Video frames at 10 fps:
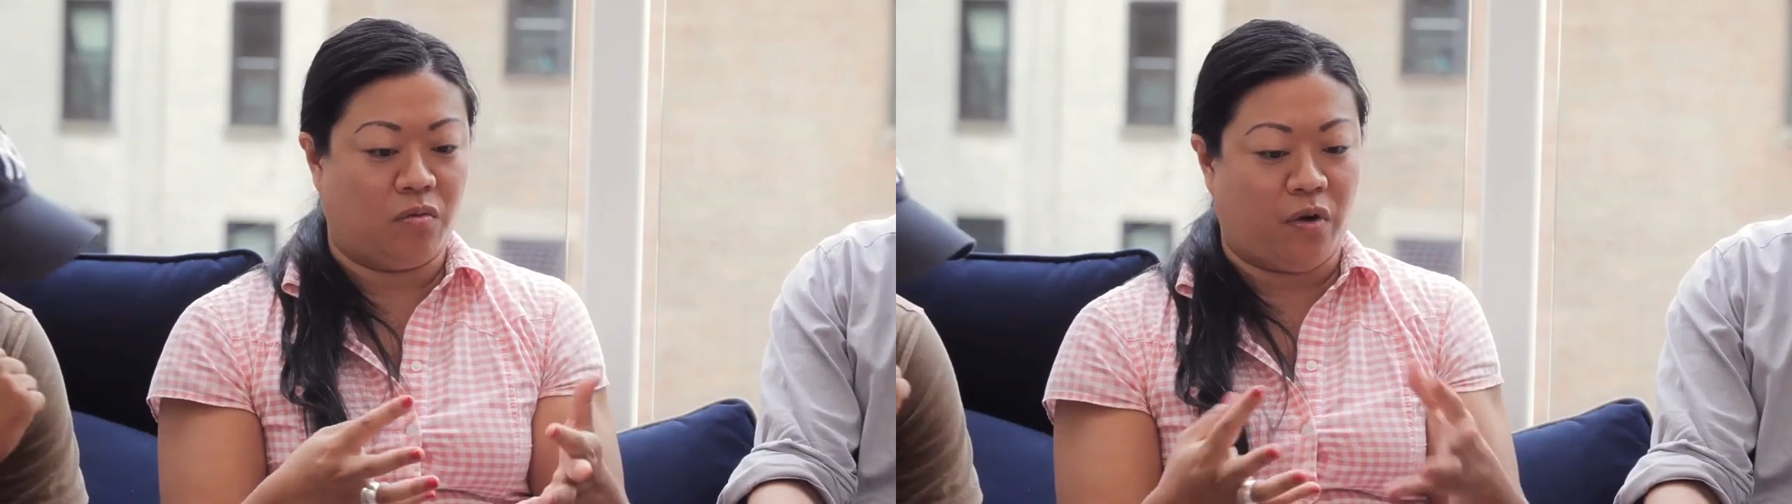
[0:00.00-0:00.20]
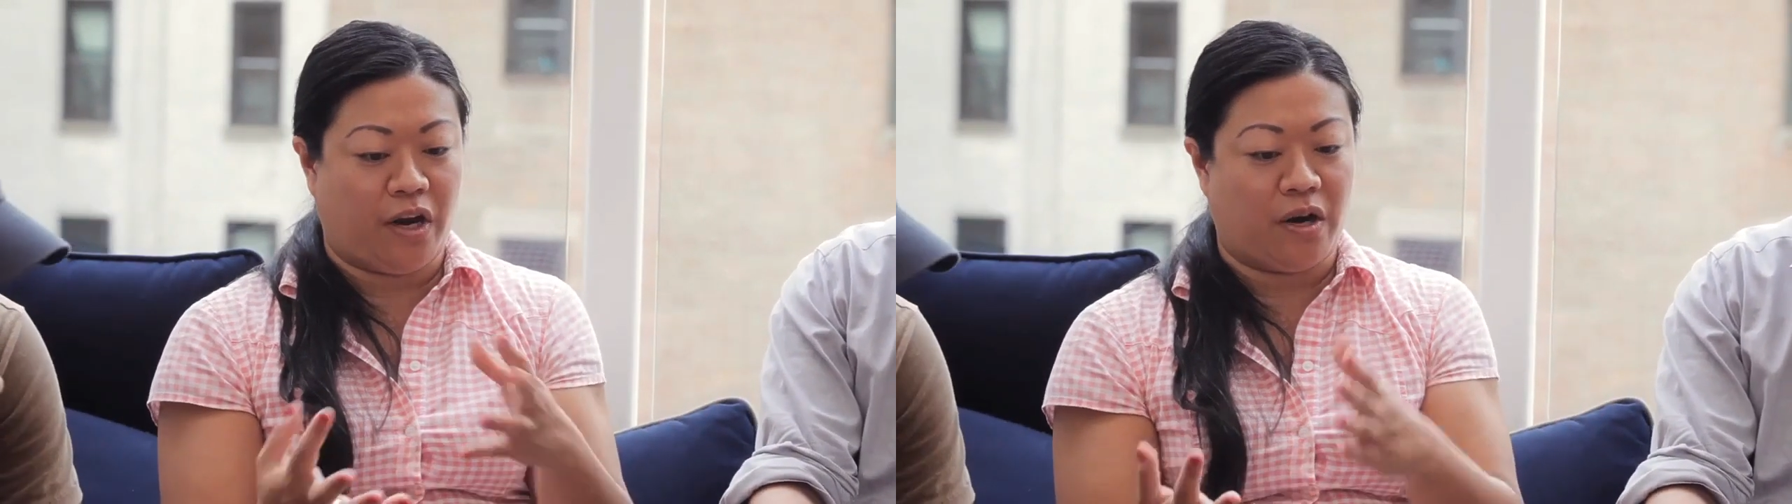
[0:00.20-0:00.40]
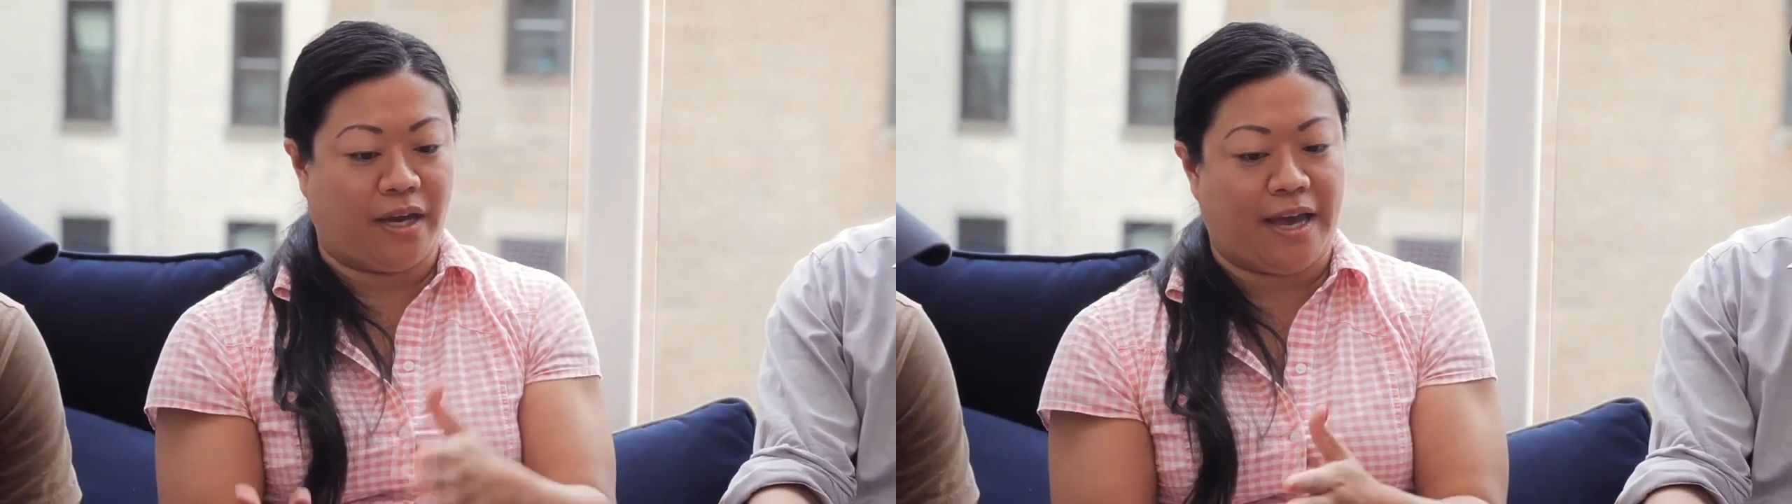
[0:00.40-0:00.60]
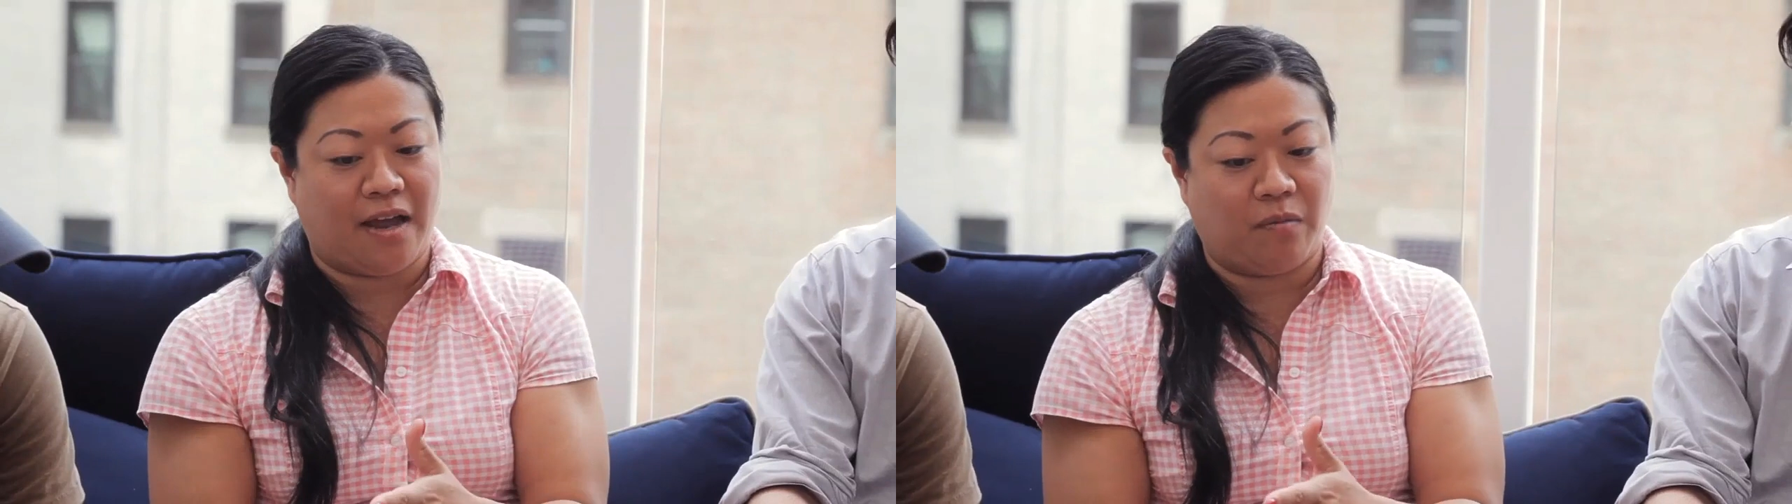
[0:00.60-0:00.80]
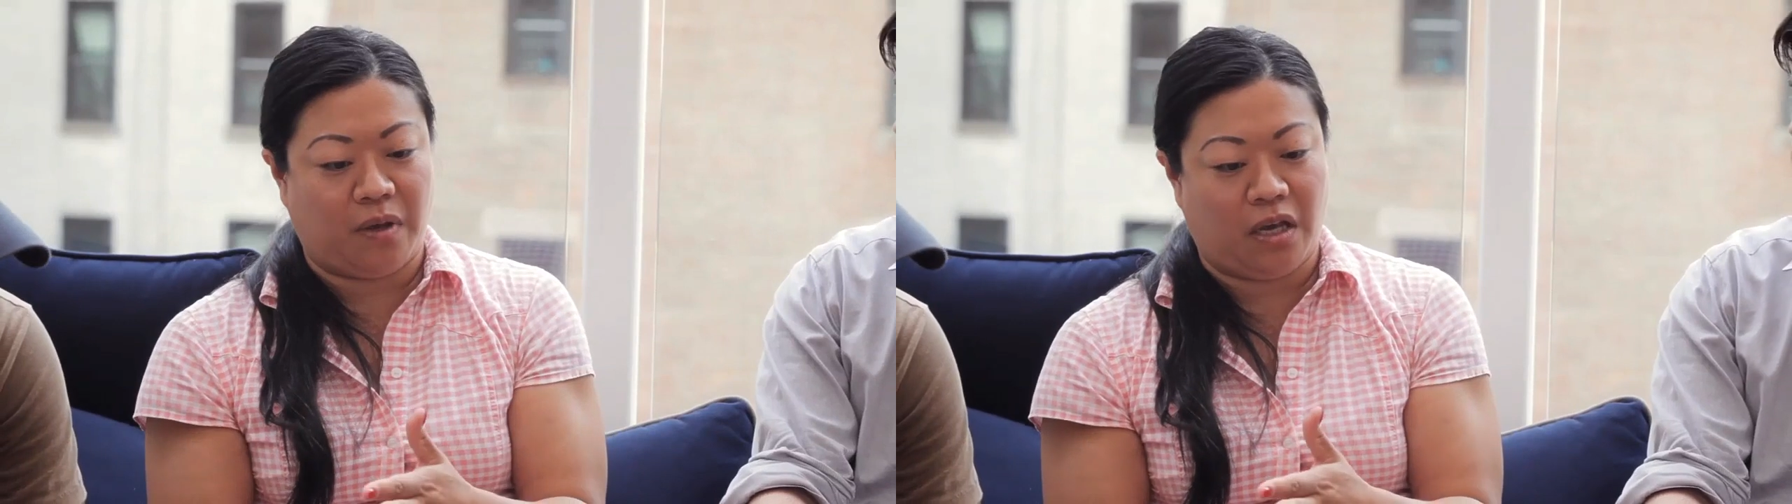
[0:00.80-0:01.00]
where it
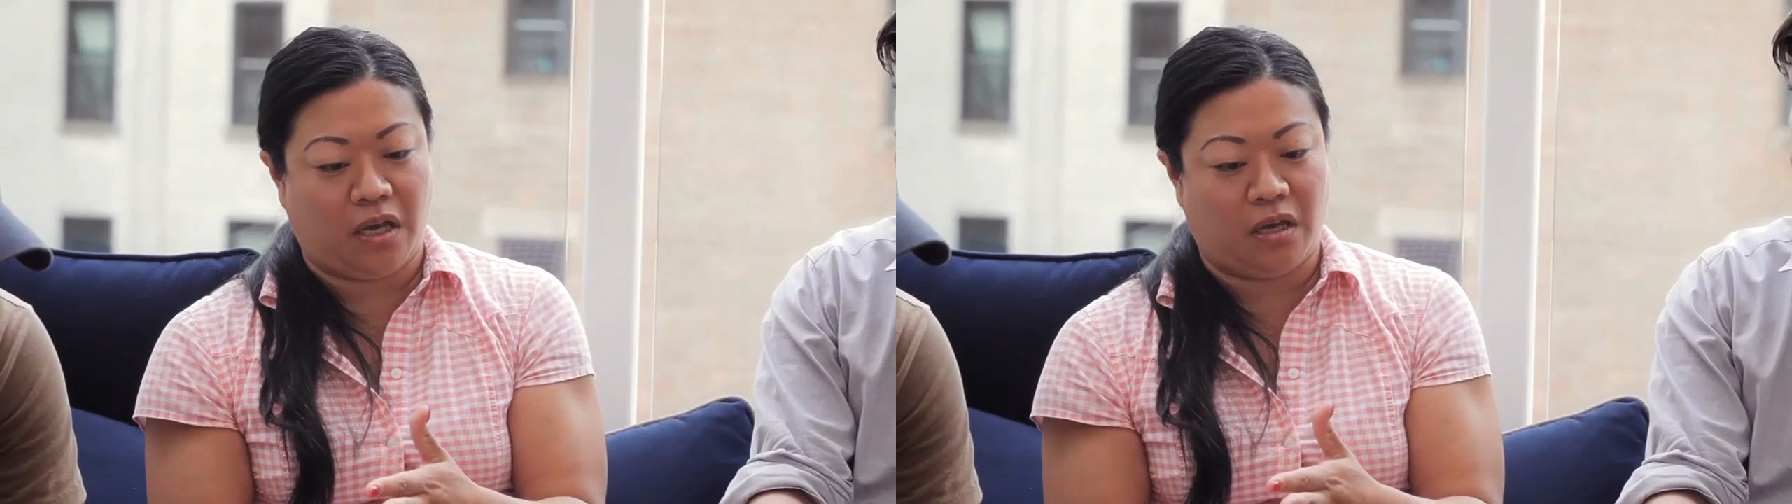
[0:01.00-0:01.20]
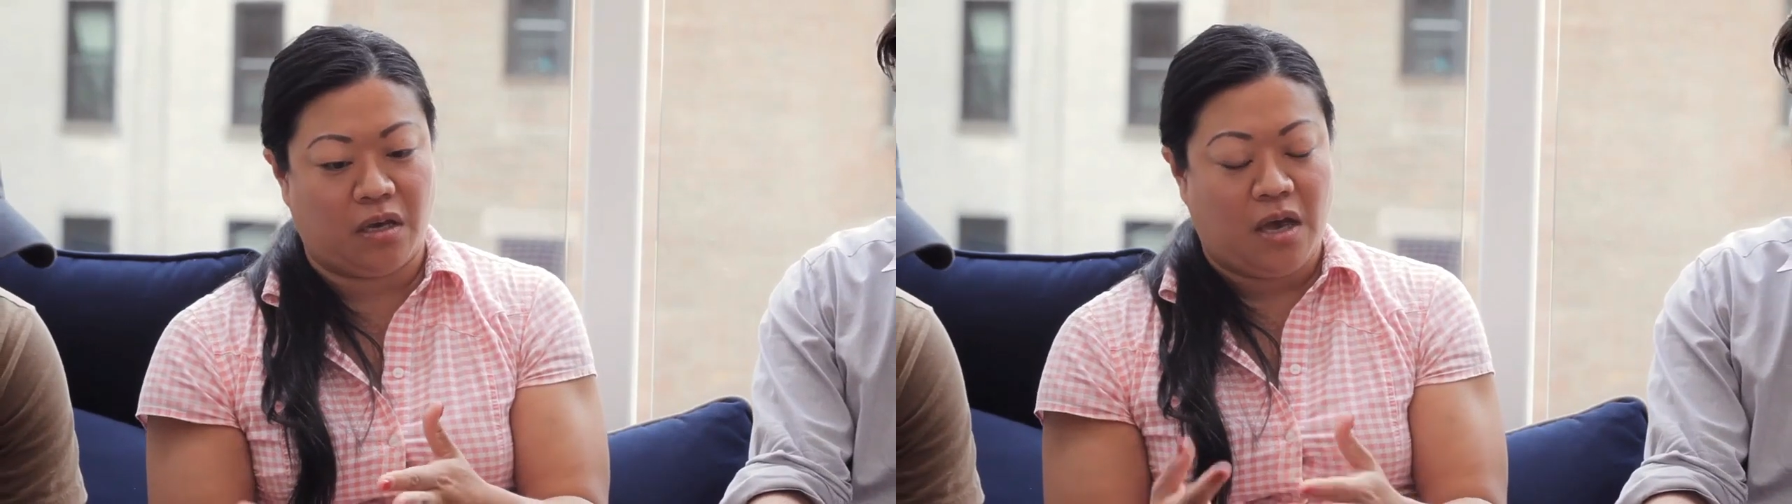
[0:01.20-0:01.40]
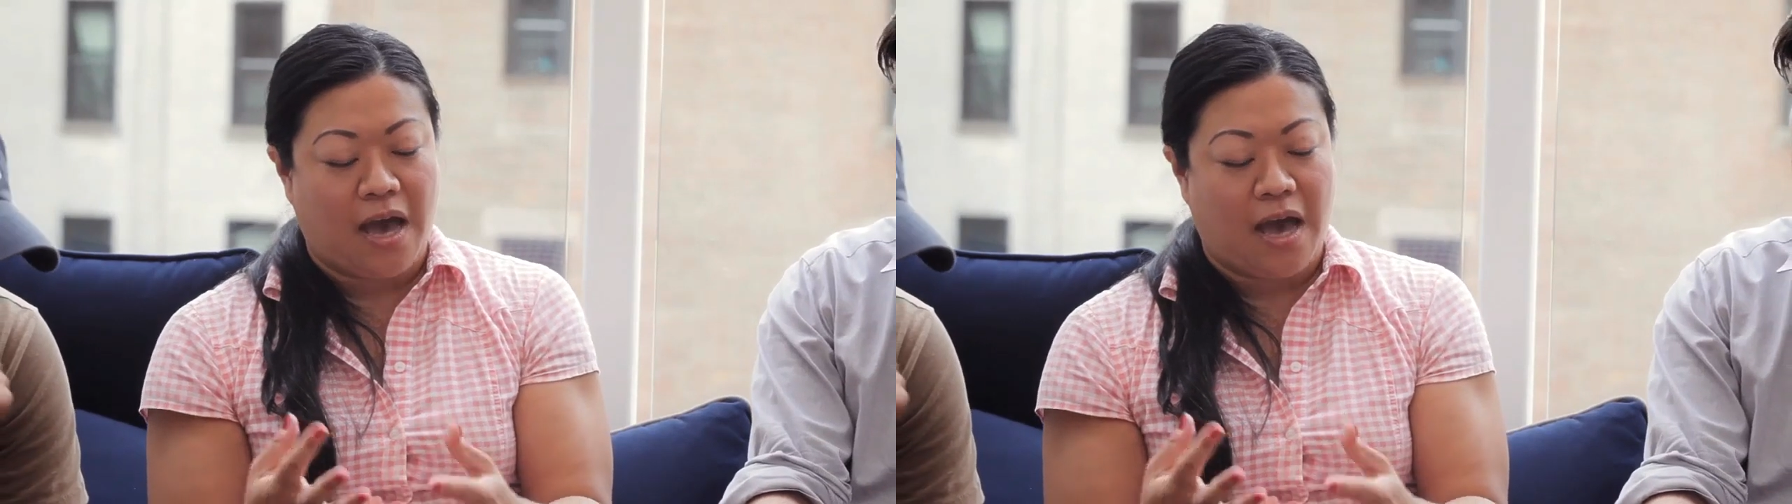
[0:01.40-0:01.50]
can be